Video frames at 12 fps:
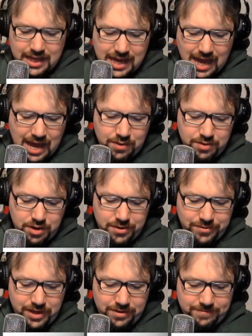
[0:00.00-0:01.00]
Like, I don't
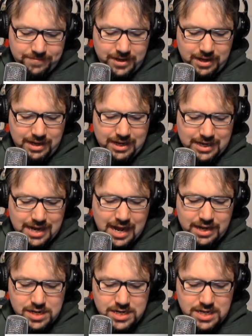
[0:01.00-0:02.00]
know if a
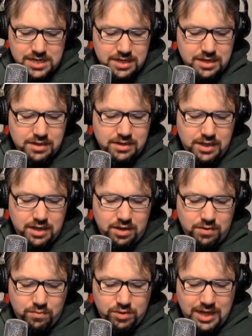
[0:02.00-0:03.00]
guy on here, you
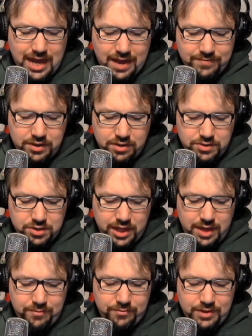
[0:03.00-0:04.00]
know, would have the
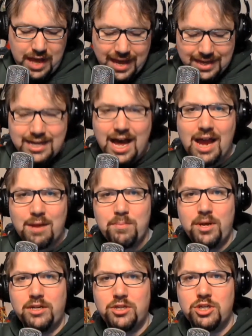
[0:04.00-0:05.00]
username Flying
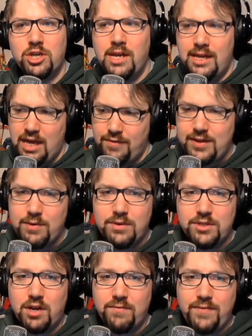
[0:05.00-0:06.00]
Cock Punch if he
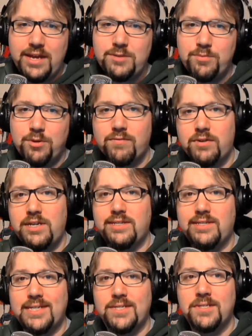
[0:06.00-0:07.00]
was on Facebook, for
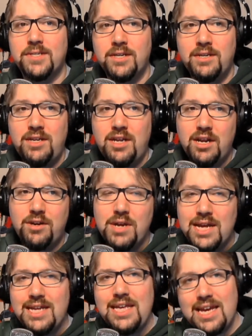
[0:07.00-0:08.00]
instance. You
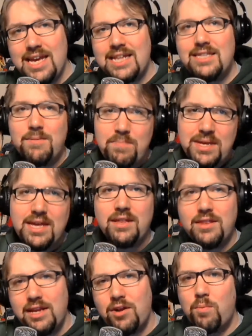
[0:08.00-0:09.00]
know, you get to be
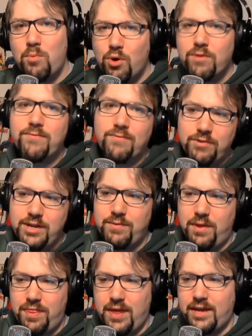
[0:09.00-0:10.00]
a little more free
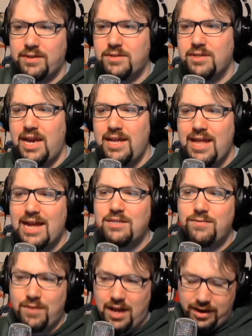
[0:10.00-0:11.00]
with things, and
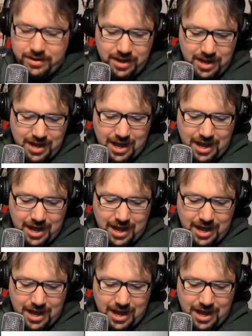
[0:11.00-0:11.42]
that's fine.